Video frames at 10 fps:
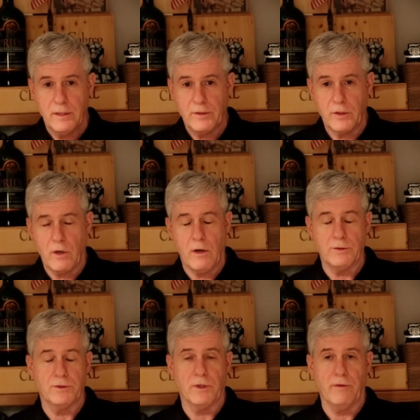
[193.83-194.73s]
the
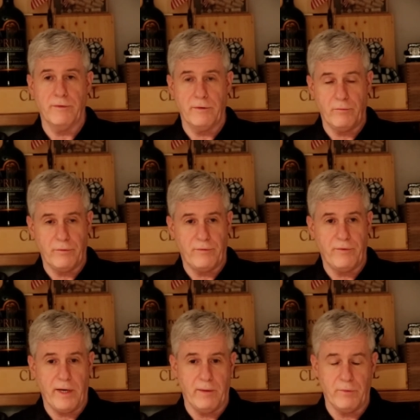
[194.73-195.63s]
culture of it with
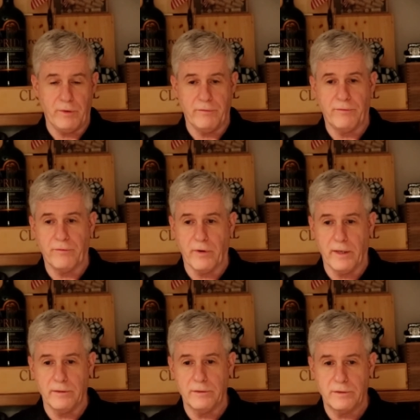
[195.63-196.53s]
family and
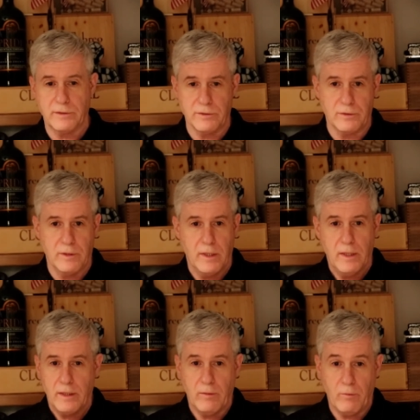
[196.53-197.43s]
friends and
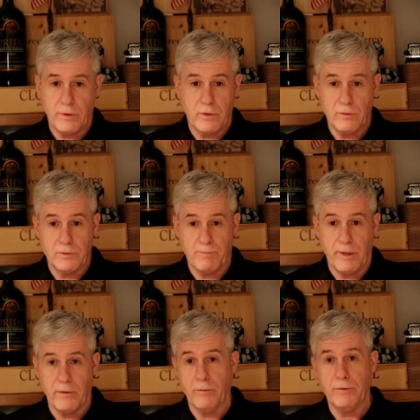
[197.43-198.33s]
and what goes
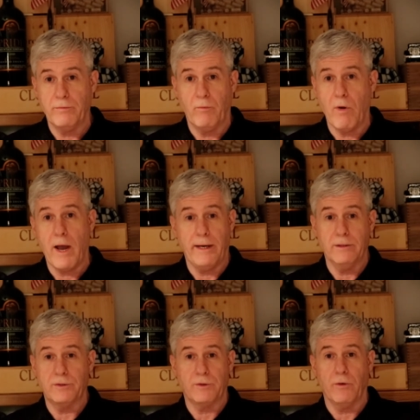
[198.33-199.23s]
better with wine
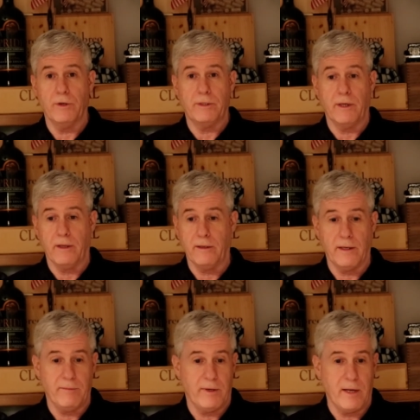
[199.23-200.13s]
is storytelling.
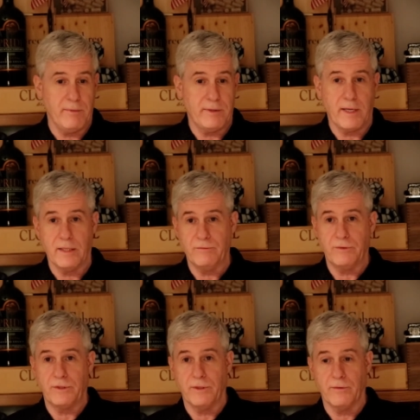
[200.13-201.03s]
I mean, how many times you
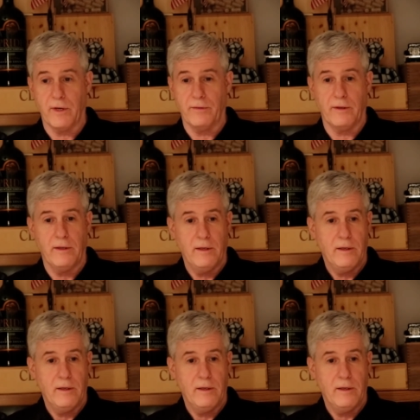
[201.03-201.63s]
sit around the